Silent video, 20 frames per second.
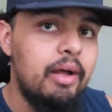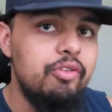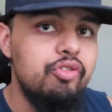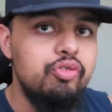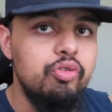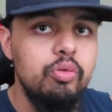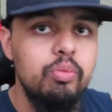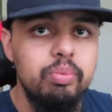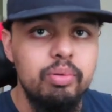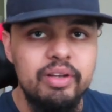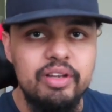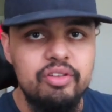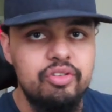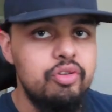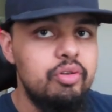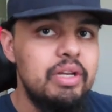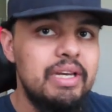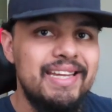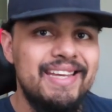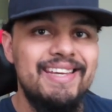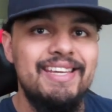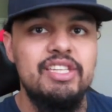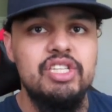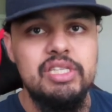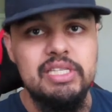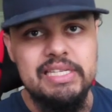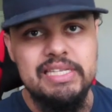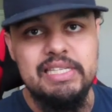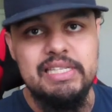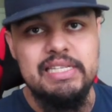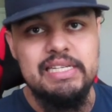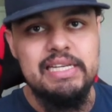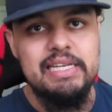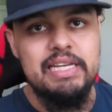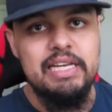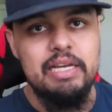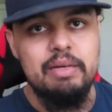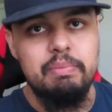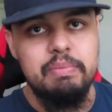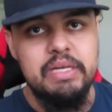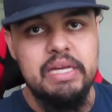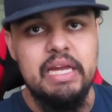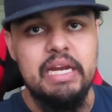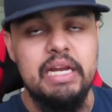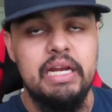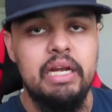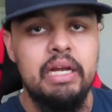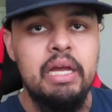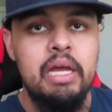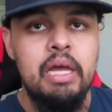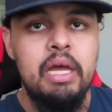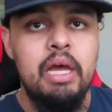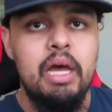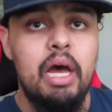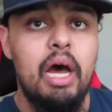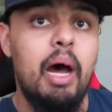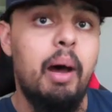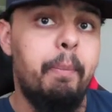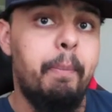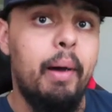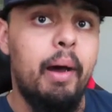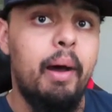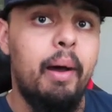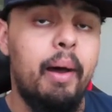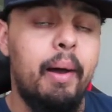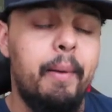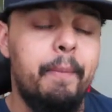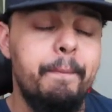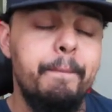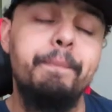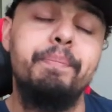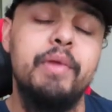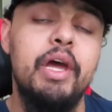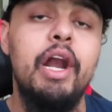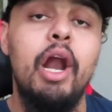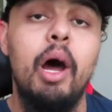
Drew Brees, you could easily see him getting an